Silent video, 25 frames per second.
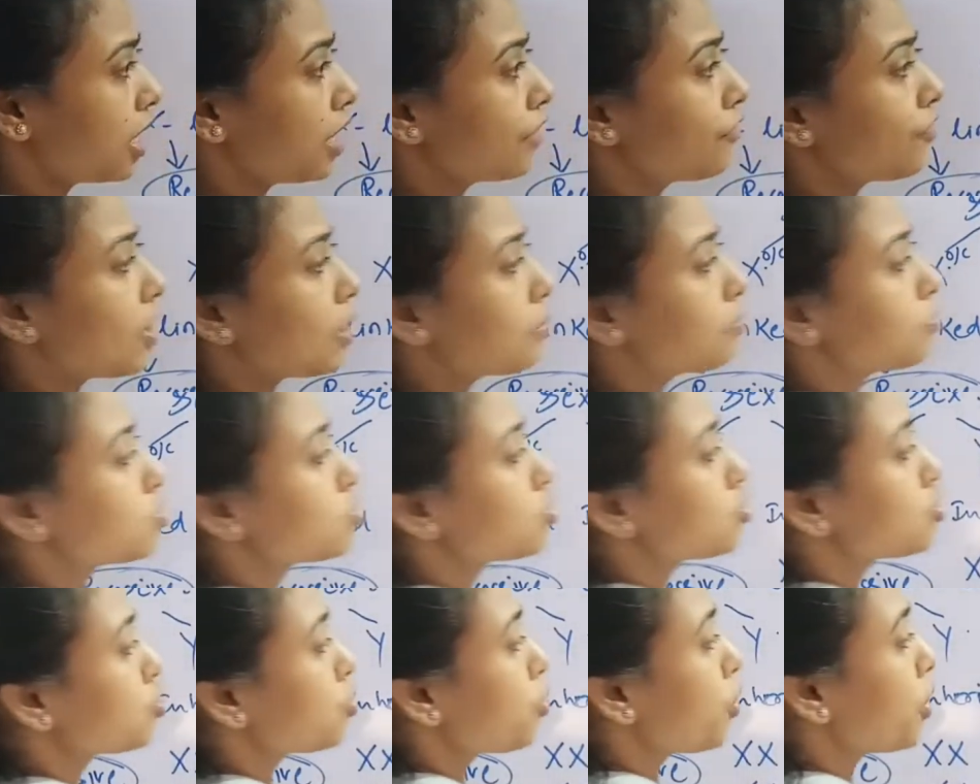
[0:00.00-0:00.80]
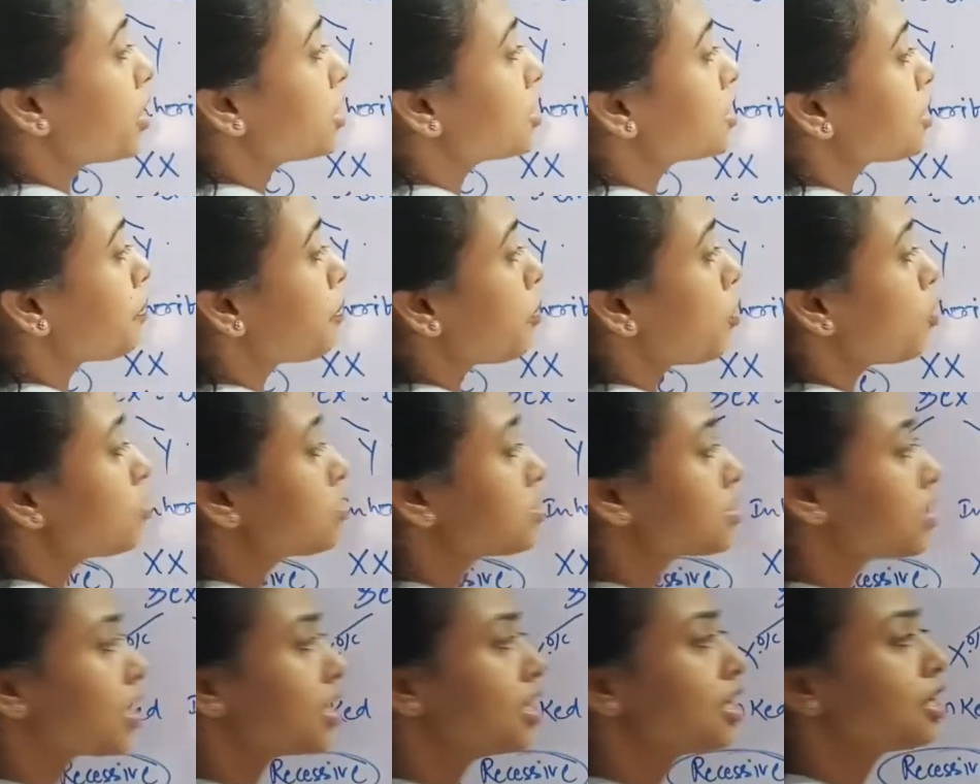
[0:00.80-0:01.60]
If I am showing,
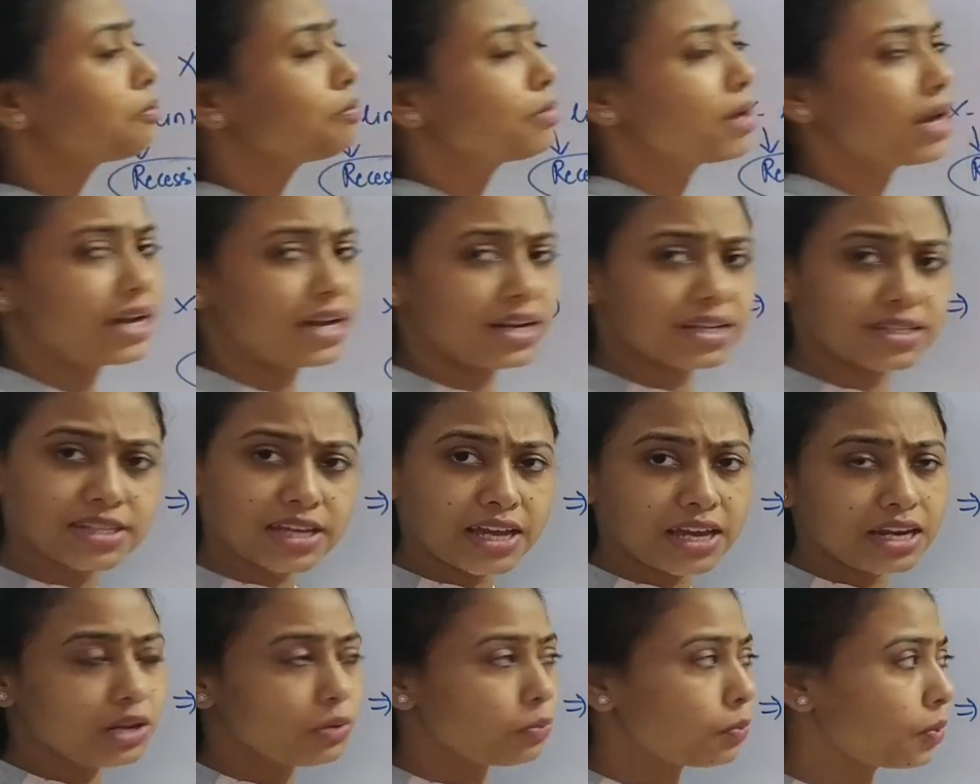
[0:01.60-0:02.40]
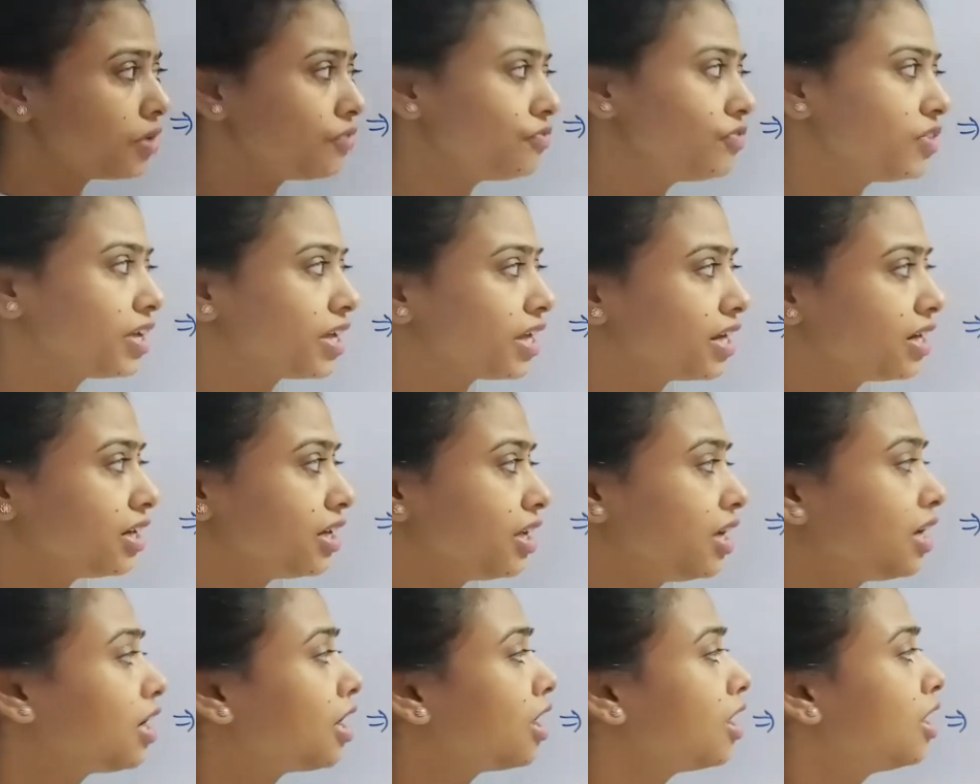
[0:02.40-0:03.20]
suppose, color blindness, anyone we can
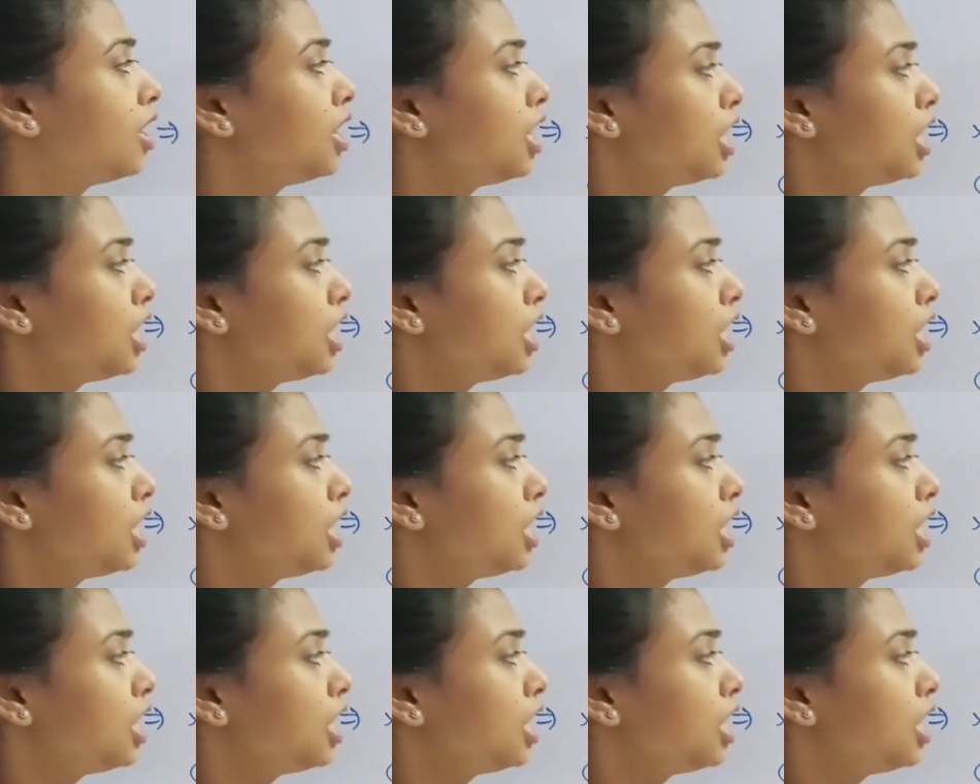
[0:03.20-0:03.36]
take.